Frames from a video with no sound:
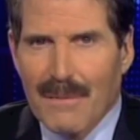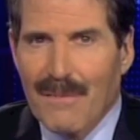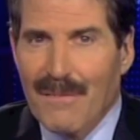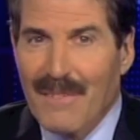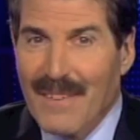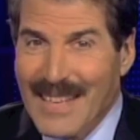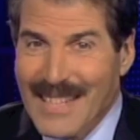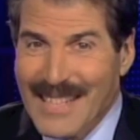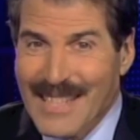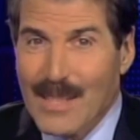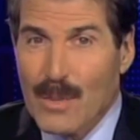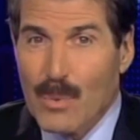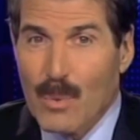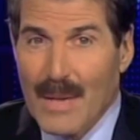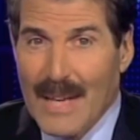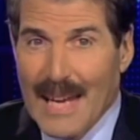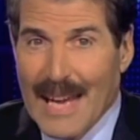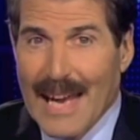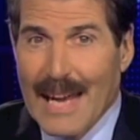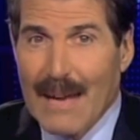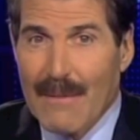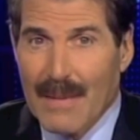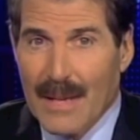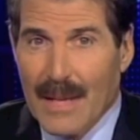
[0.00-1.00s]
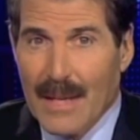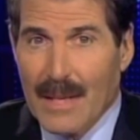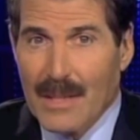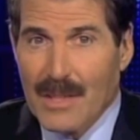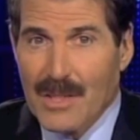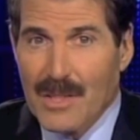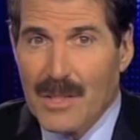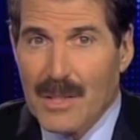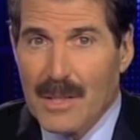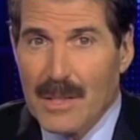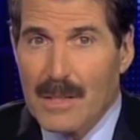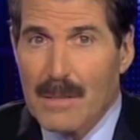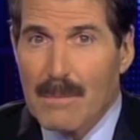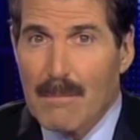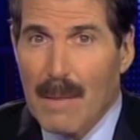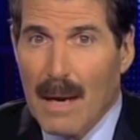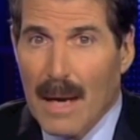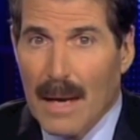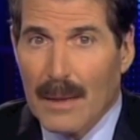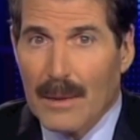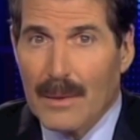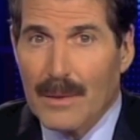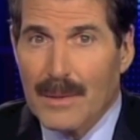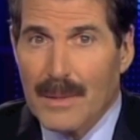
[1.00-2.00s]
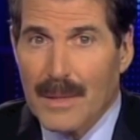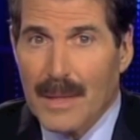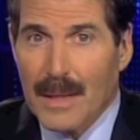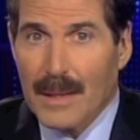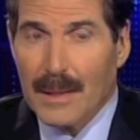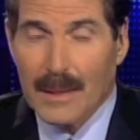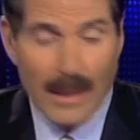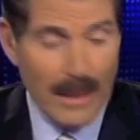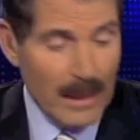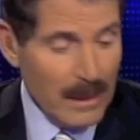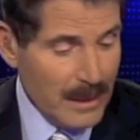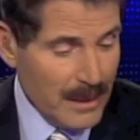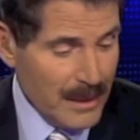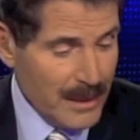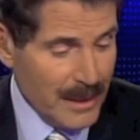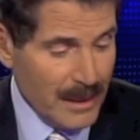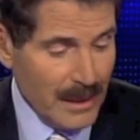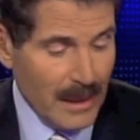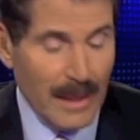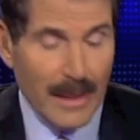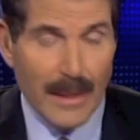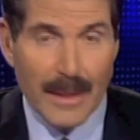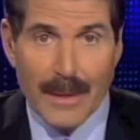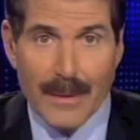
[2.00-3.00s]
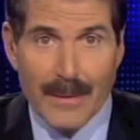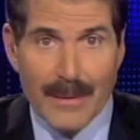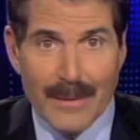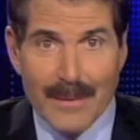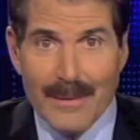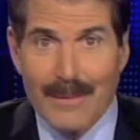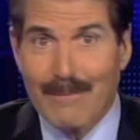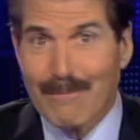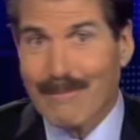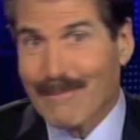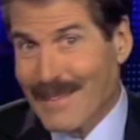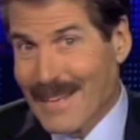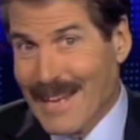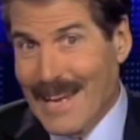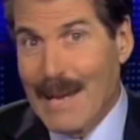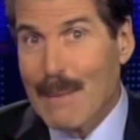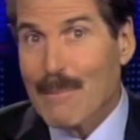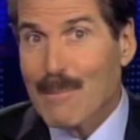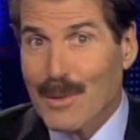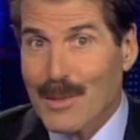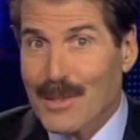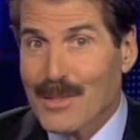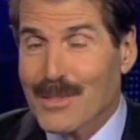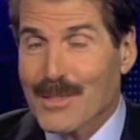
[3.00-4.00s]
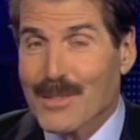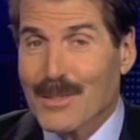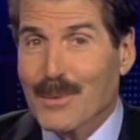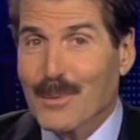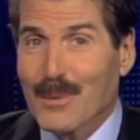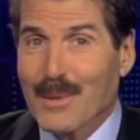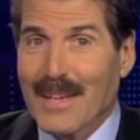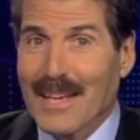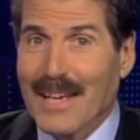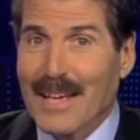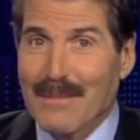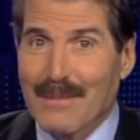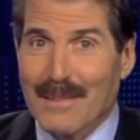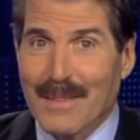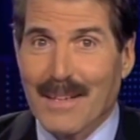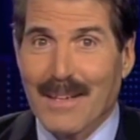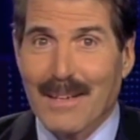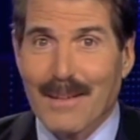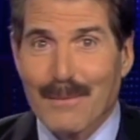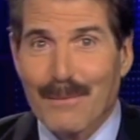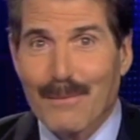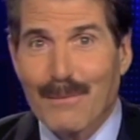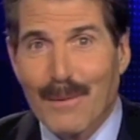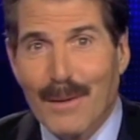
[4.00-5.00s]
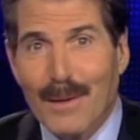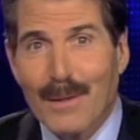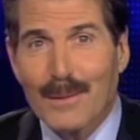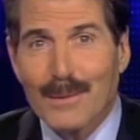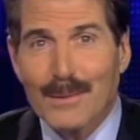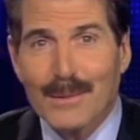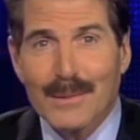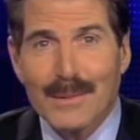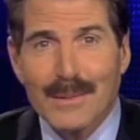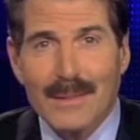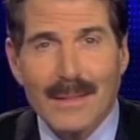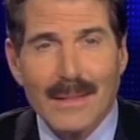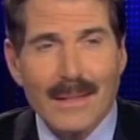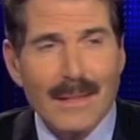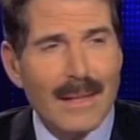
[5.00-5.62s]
defense we have against it is modern technology, like the cameras that we have in our phones.